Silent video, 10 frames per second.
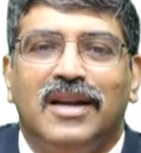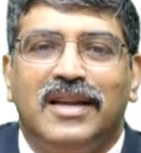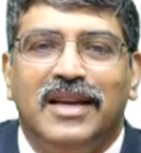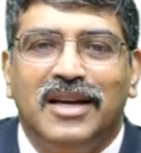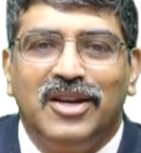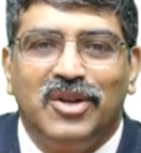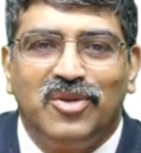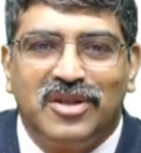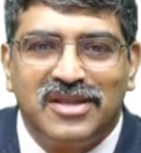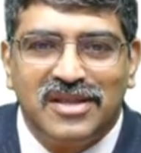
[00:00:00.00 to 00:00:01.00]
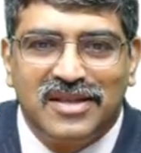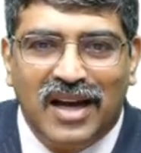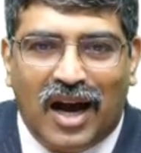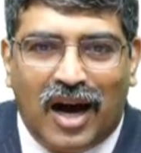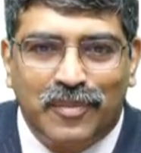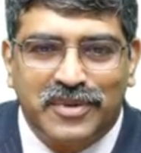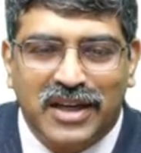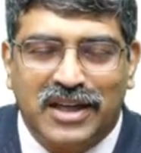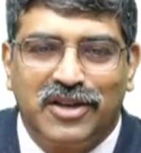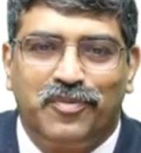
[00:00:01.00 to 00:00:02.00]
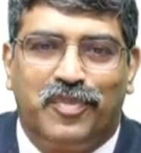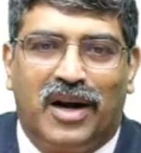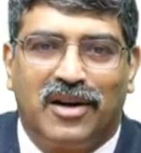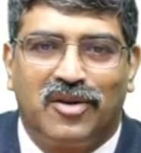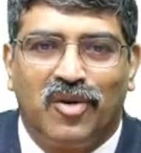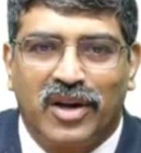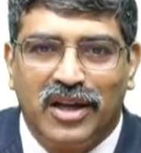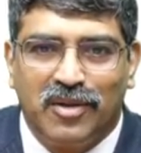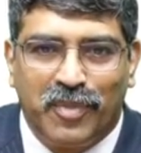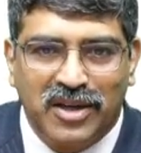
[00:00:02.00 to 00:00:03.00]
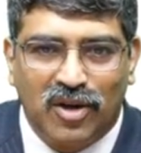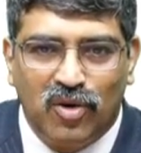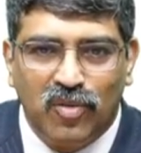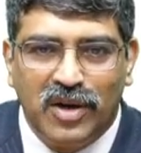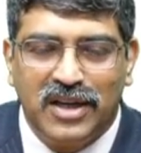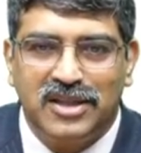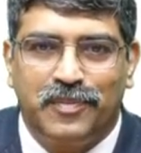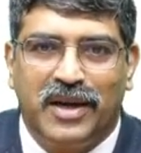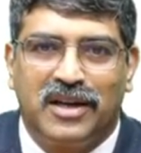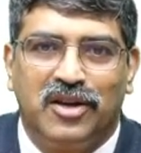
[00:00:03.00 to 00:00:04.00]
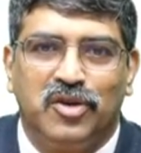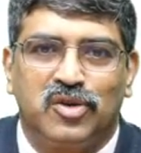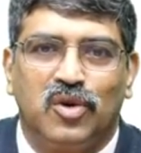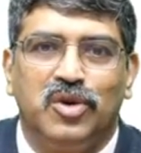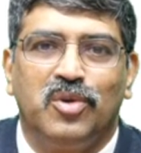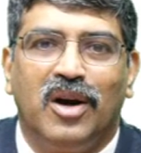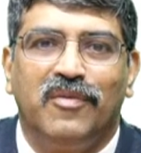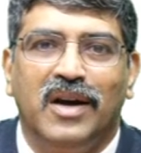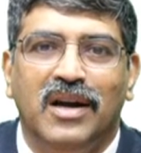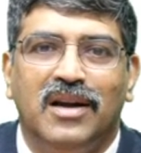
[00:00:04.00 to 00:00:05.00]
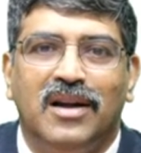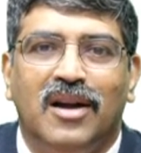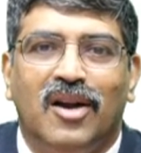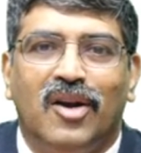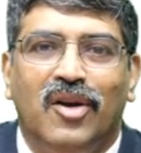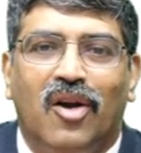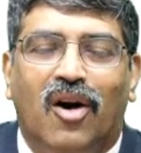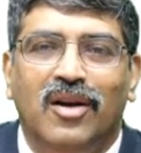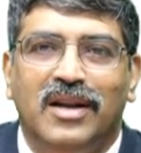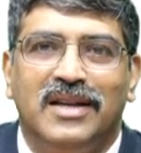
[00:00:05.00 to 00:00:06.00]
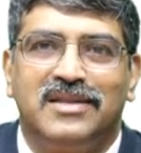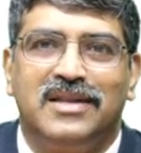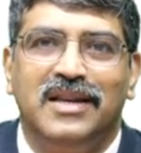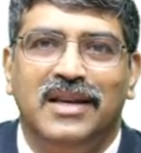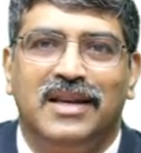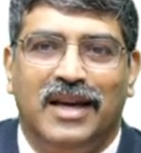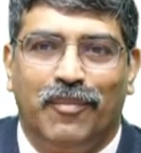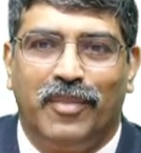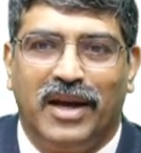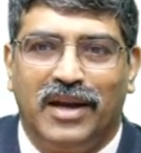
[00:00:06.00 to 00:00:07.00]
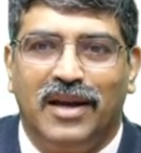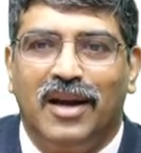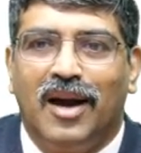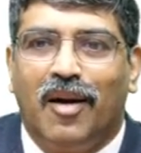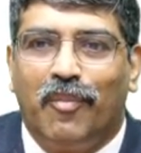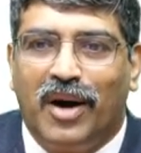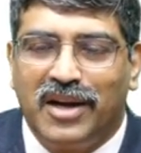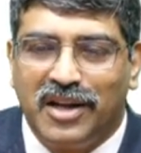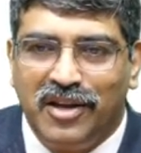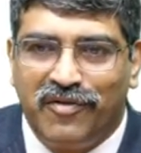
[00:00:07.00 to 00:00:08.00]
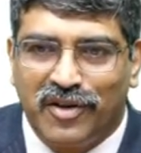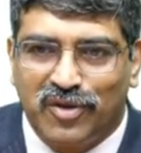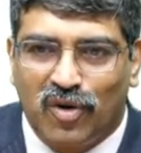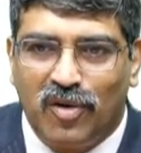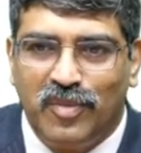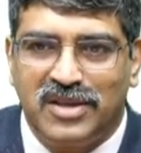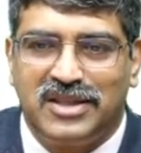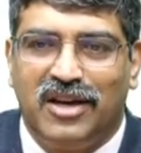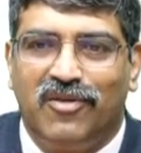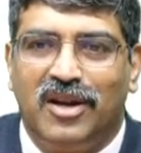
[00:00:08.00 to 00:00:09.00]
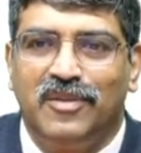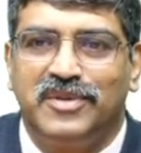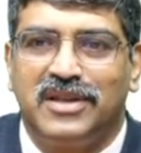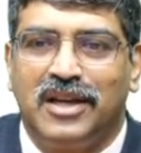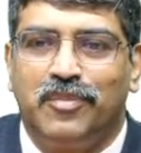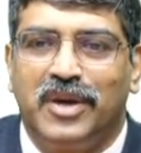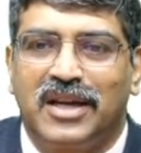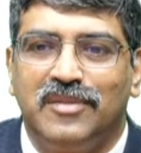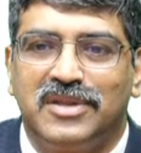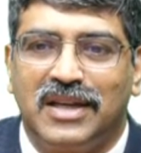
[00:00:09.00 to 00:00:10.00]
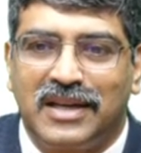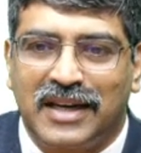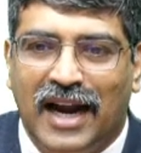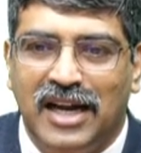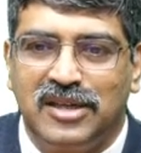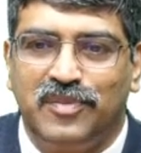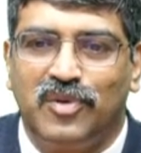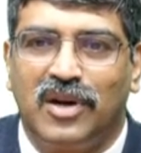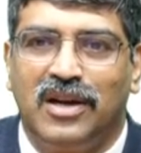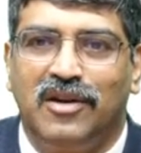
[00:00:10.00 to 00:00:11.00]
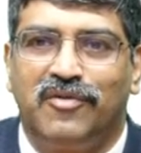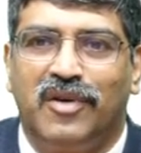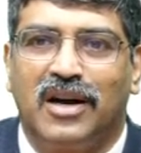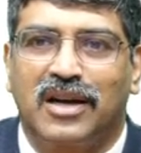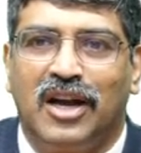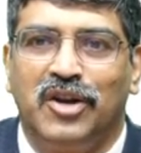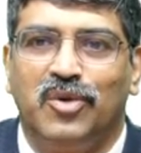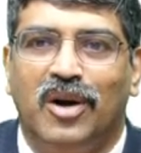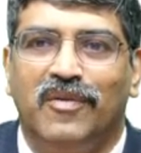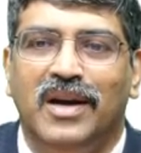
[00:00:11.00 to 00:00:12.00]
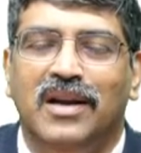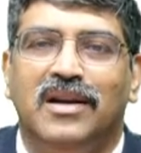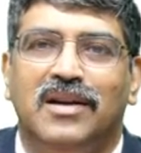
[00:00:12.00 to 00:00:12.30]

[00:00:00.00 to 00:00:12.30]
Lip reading: Here this is the obstructive part, okay, but the lumen is patent. So, you have a non-ST MI. But if a thrombus develops, it becomes a transmural infarct and you have a